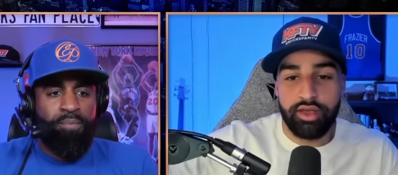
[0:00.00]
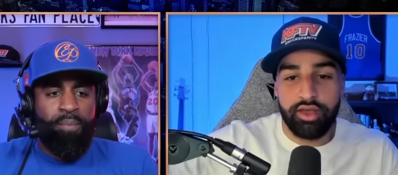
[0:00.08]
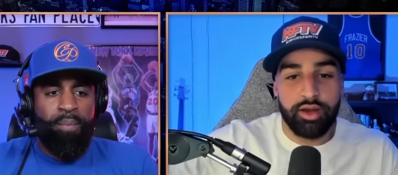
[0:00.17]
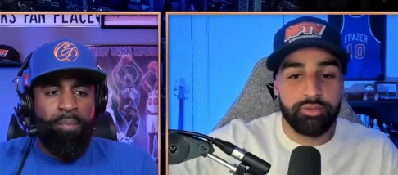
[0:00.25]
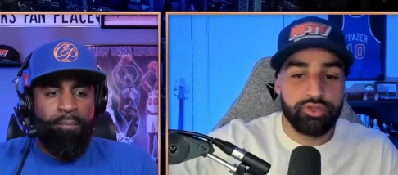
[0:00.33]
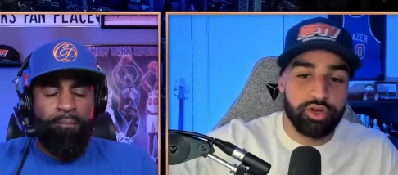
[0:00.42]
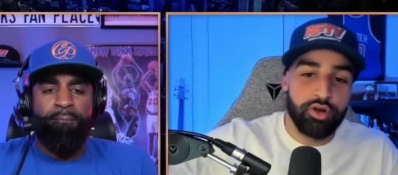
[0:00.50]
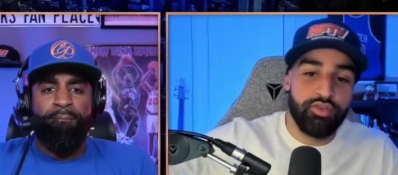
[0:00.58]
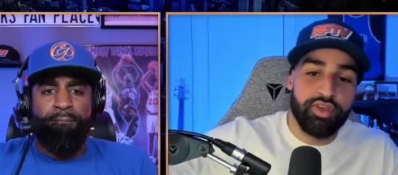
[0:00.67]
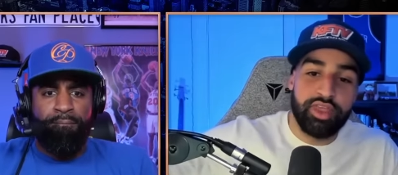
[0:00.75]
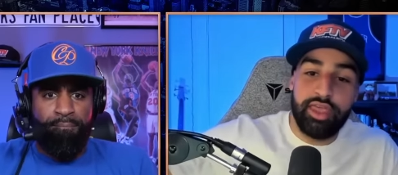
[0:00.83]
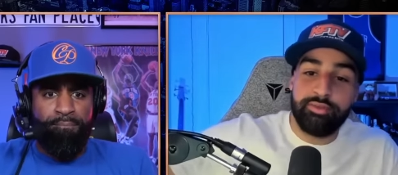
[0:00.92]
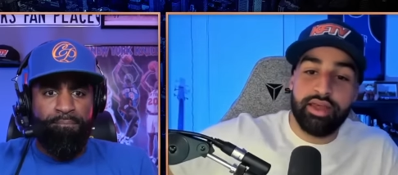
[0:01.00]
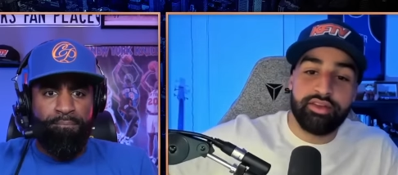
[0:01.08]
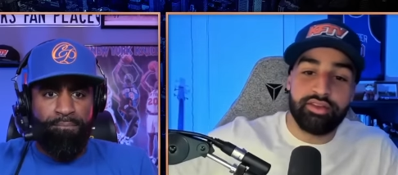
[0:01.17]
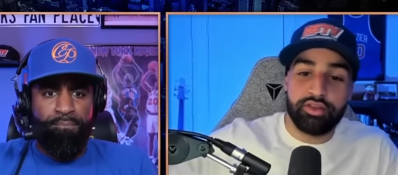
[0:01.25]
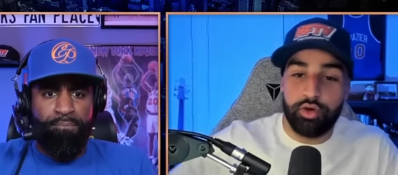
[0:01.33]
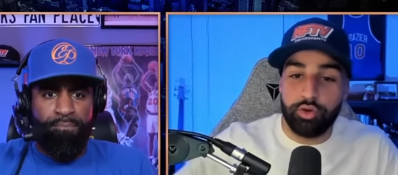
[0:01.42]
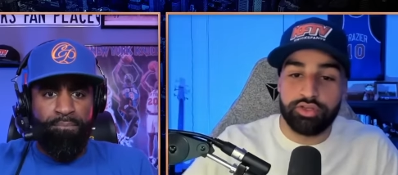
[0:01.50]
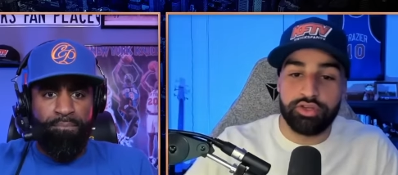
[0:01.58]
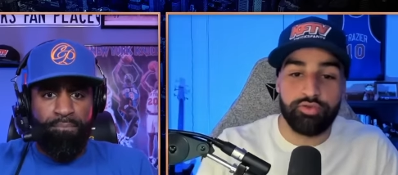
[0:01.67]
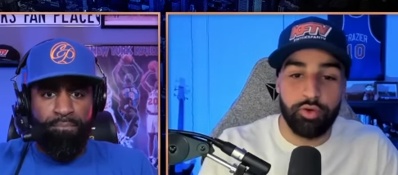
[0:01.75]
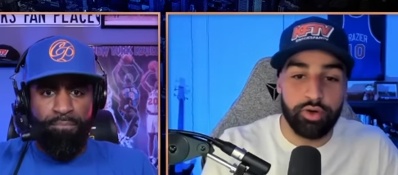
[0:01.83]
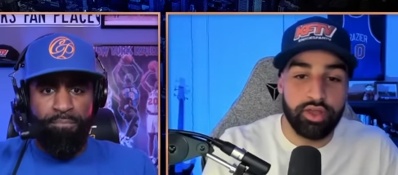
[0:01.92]
Speaker 1: And I'm sure if it came down to coaches
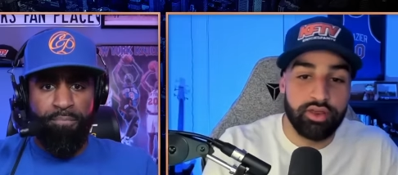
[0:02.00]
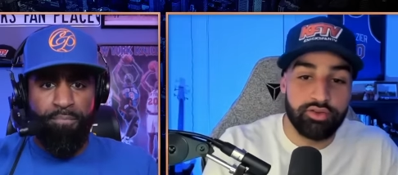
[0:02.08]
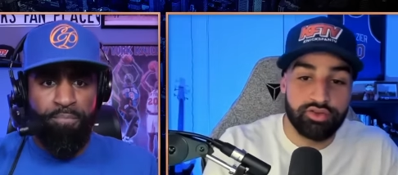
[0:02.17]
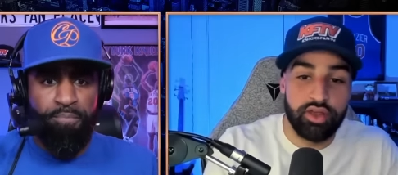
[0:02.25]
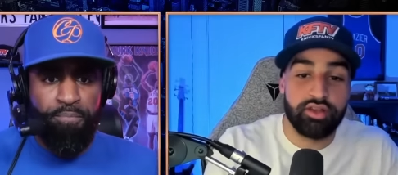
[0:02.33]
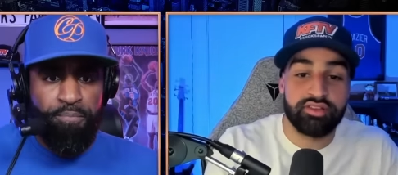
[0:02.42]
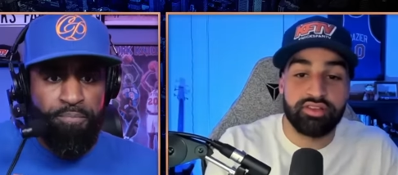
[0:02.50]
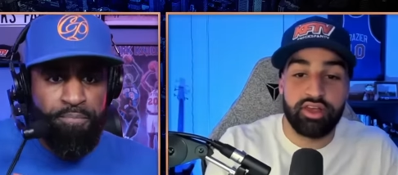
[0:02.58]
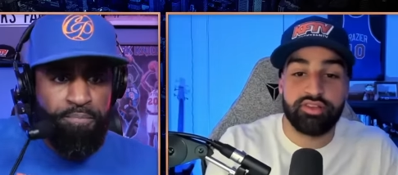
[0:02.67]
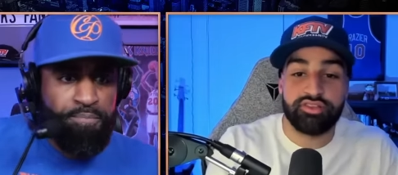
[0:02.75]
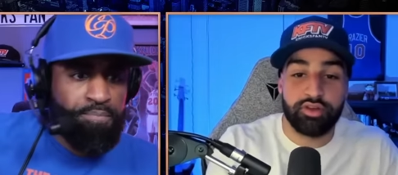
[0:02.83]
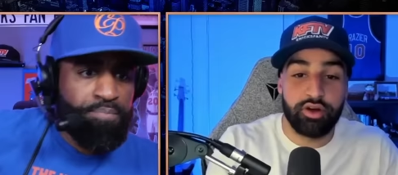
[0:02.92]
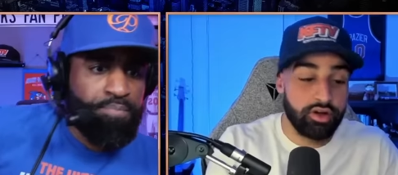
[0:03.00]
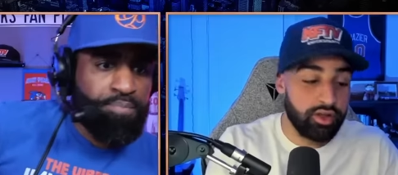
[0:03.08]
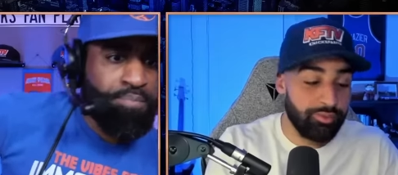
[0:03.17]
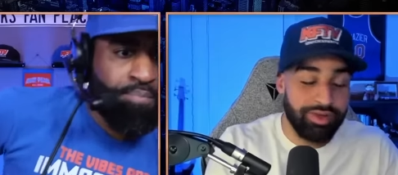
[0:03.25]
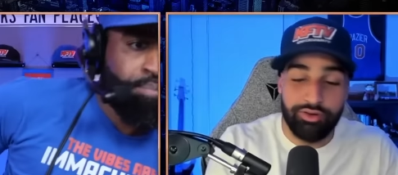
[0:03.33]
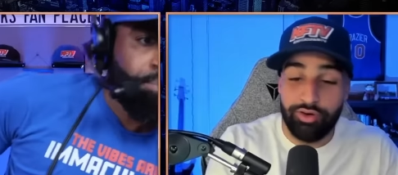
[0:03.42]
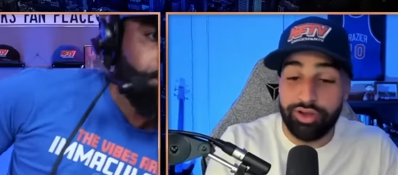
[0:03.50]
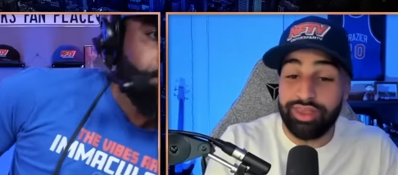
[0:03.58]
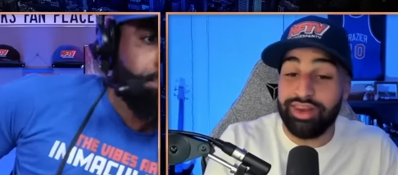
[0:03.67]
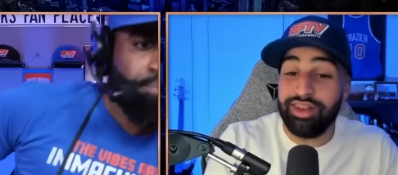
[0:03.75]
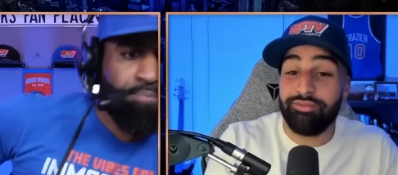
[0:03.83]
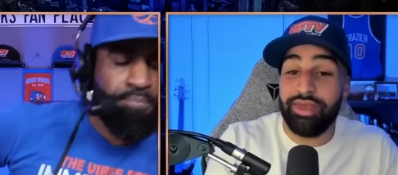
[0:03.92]
voting and Trae Young's not in the starting, I mean, look,
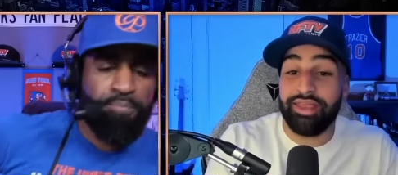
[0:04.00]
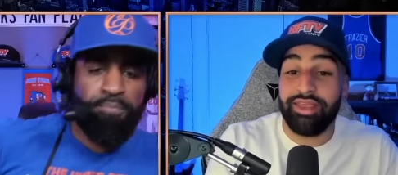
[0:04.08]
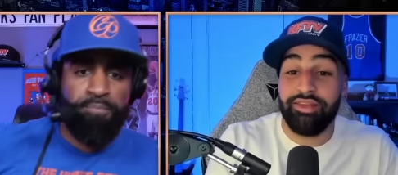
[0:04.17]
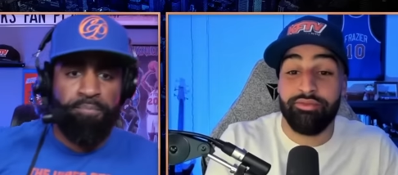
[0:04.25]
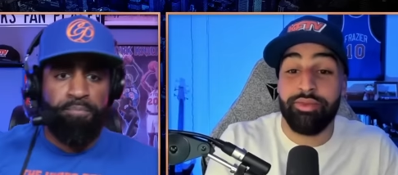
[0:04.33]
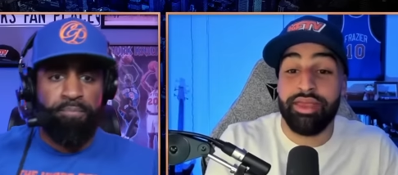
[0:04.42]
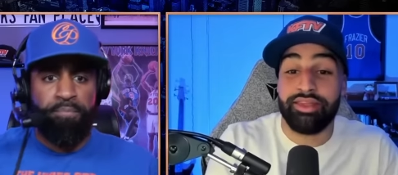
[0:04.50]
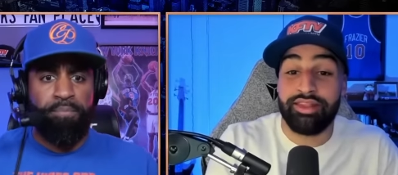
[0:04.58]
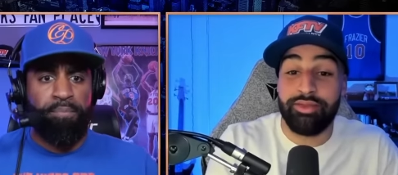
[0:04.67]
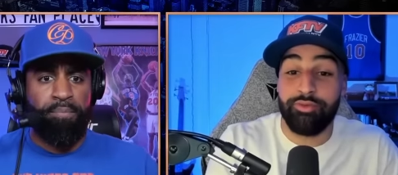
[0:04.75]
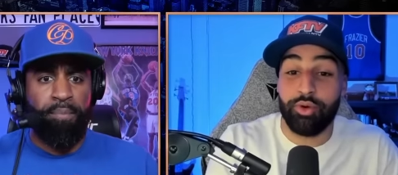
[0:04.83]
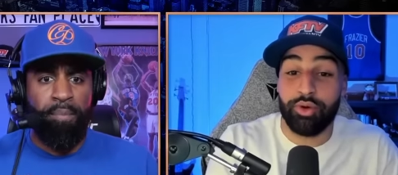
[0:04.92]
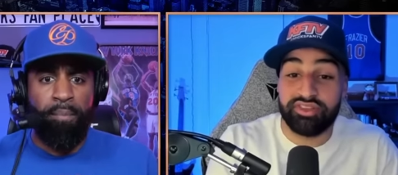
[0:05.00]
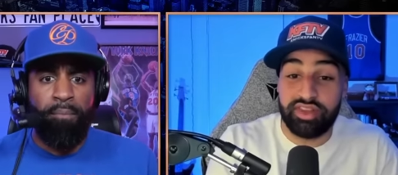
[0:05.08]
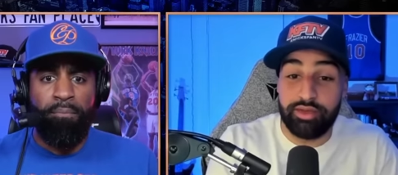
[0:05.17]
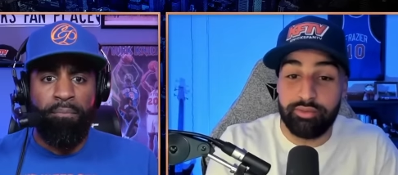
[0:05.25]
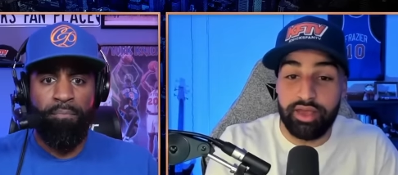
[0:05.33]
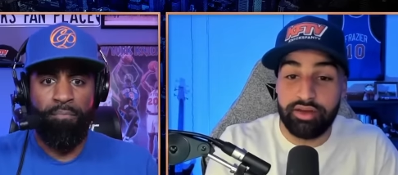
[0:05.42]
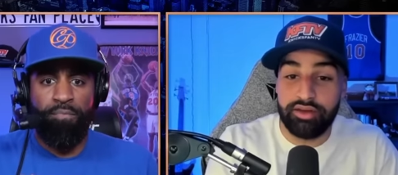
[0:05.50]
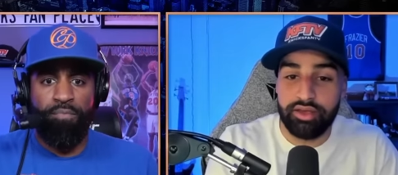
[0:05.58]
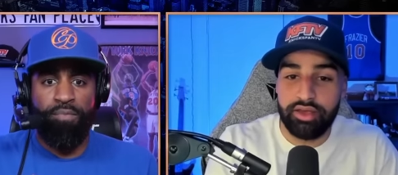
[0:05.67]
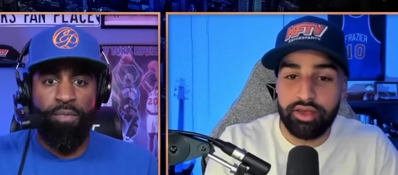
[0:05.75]
he didn't make even make Team USA, man.